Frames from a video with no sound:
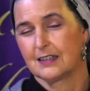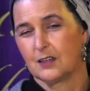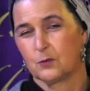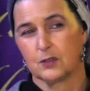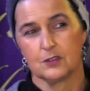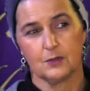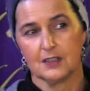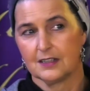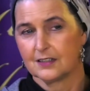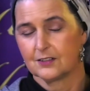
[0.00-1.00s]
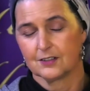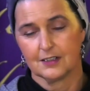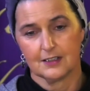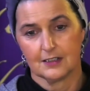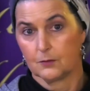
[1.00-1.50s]
And whether we like it or
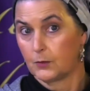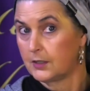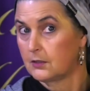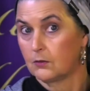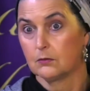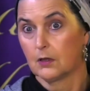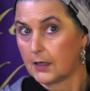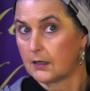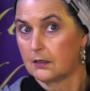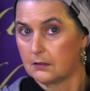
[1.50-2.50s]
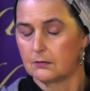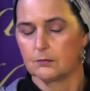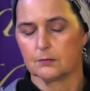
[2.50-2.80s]
not, and we don't like it,